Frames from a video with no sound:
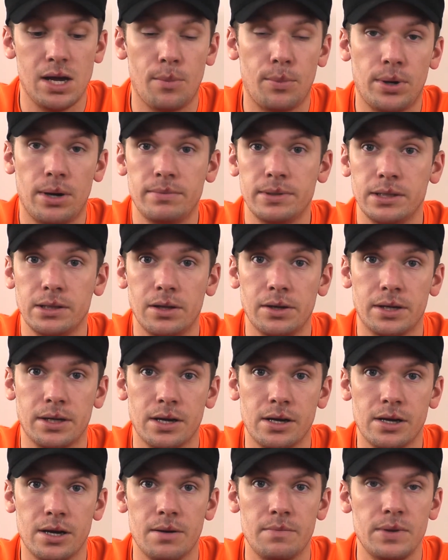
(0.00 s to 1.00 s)
I'll probably look it
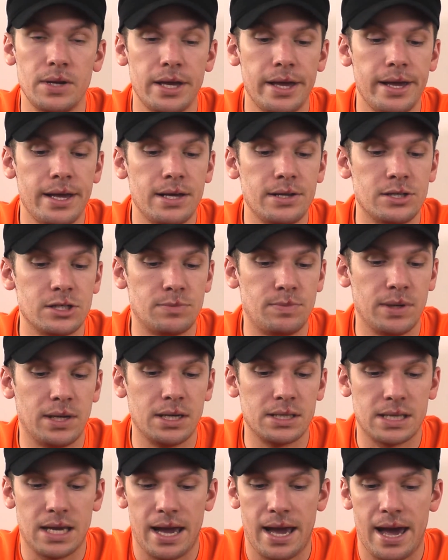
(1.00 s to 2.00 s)
up just
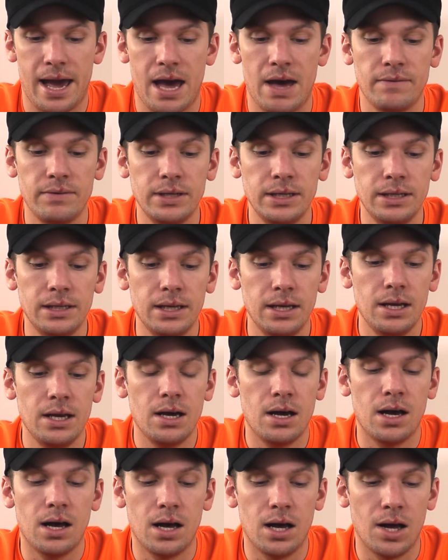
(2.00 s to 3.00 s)
because I have it,
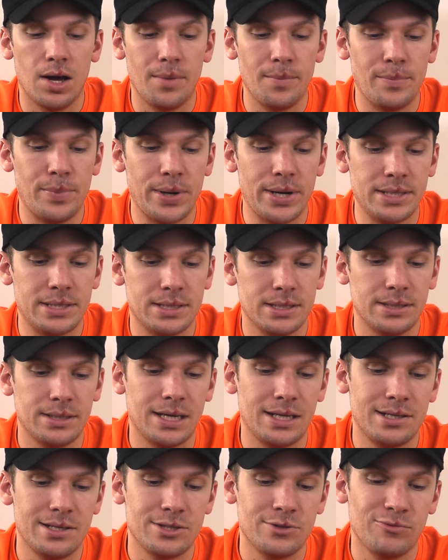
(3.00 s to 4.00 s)
but
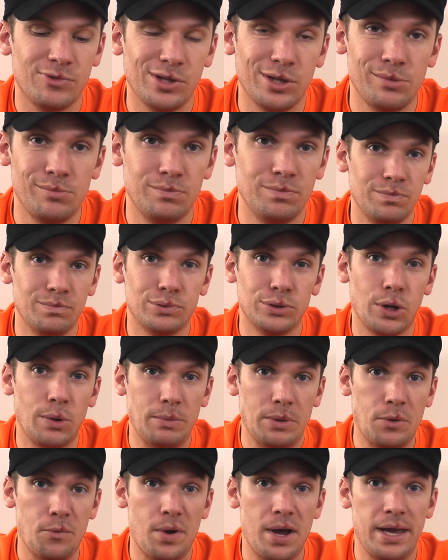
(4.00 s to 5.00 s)
that doesn't really blow
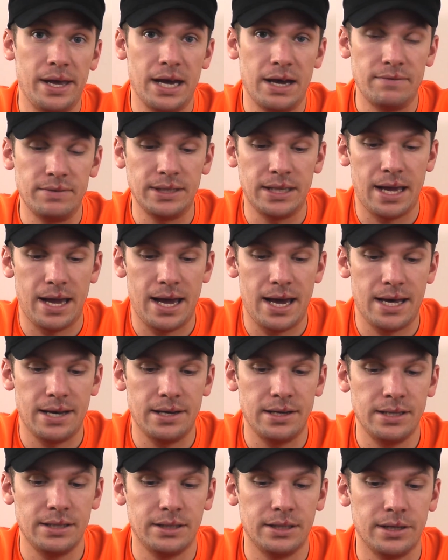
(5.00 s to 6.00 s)
me away having that
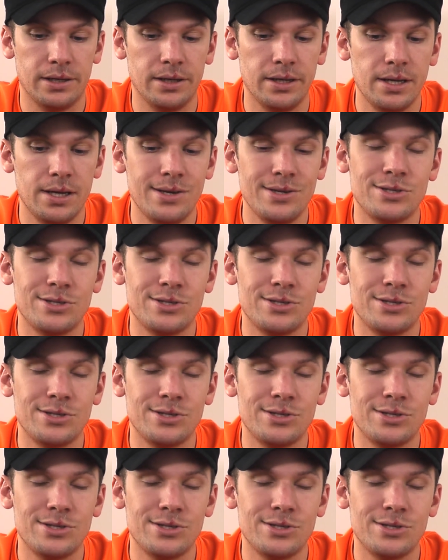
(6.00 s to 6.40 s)
added in there.